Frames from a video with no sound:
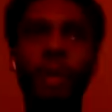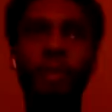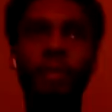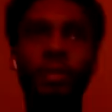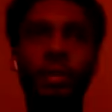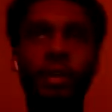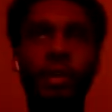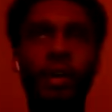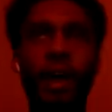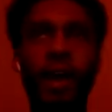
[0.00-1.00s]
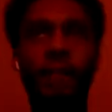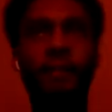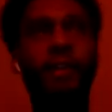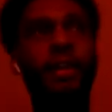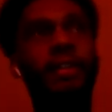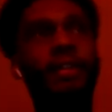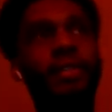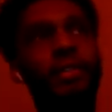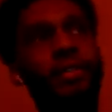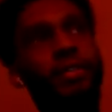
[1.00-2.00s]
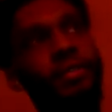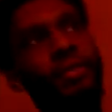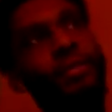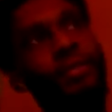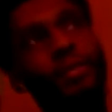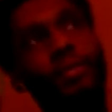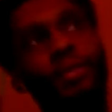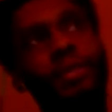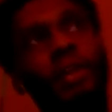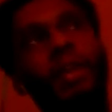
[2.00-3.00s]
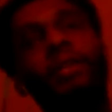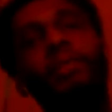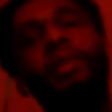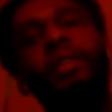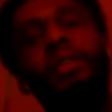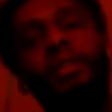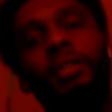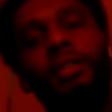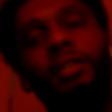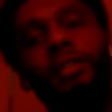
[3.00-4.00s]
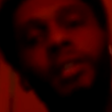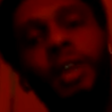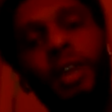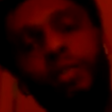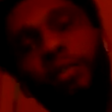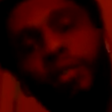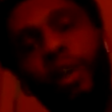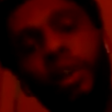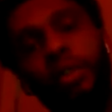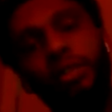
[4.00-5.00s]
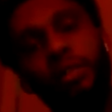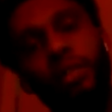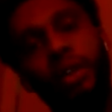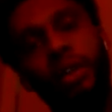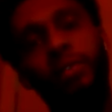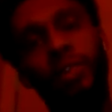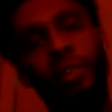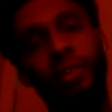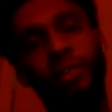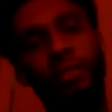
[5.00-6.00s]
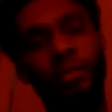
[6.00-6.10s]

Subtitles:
Baby, I felt like he was like up there and then just got real quiet kind of fast.